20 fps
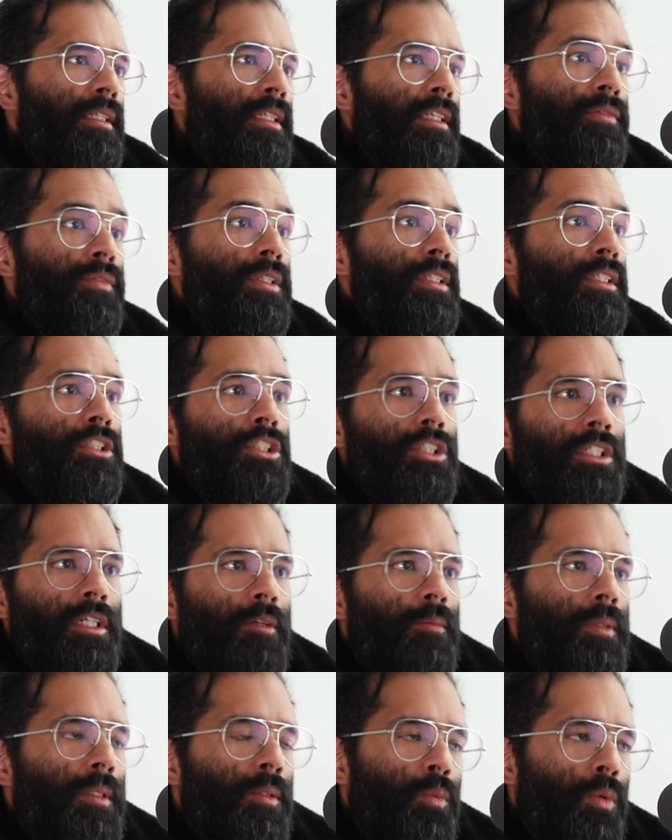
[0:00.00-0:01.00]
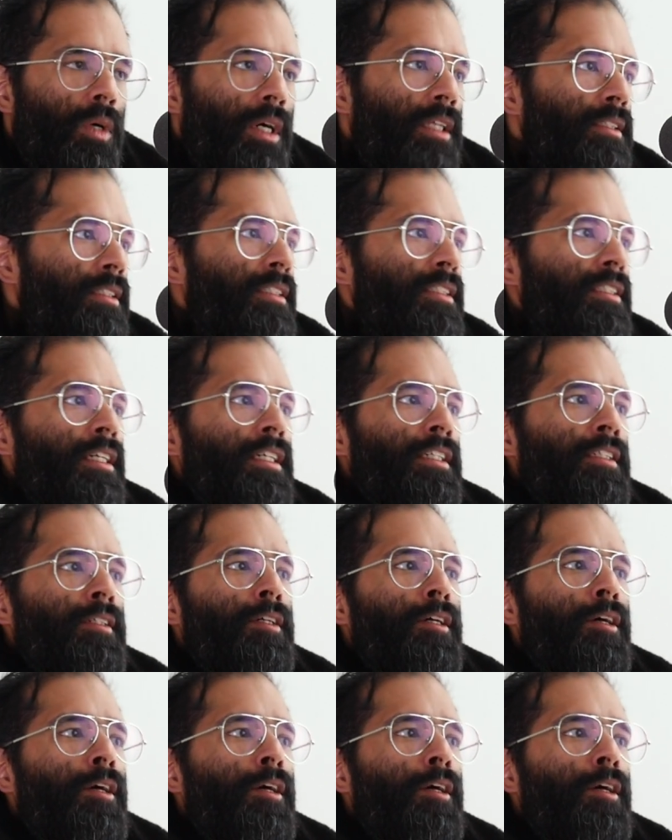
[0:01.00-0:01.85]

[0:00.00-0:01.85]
even the GLP-1s,